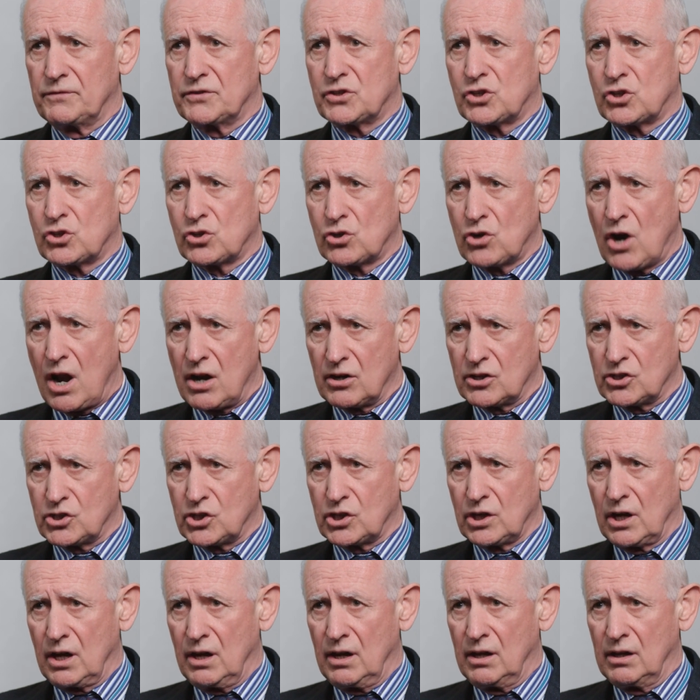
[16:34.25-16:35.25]

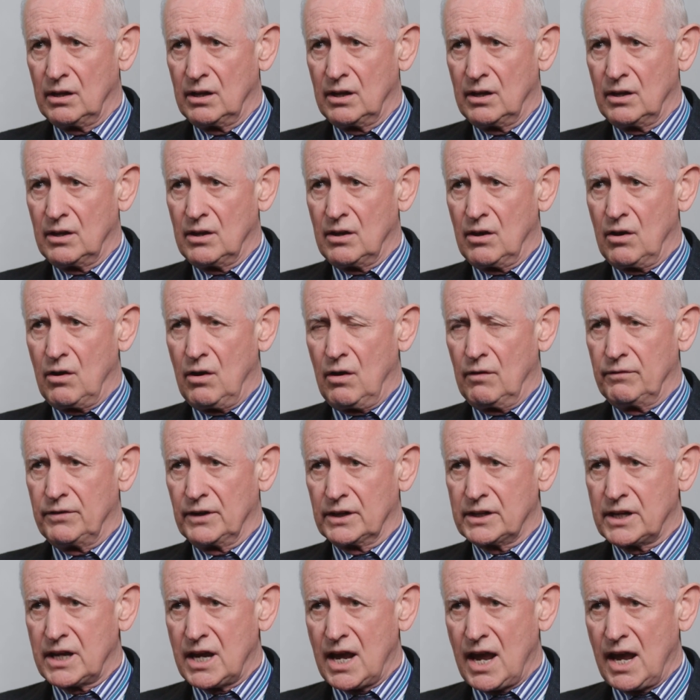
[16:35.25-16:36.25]
structure of a
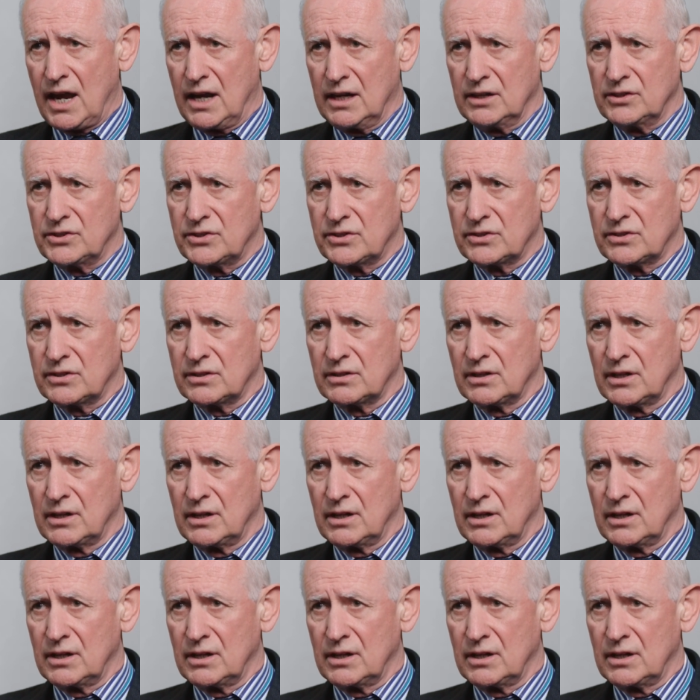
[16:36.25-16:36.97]
case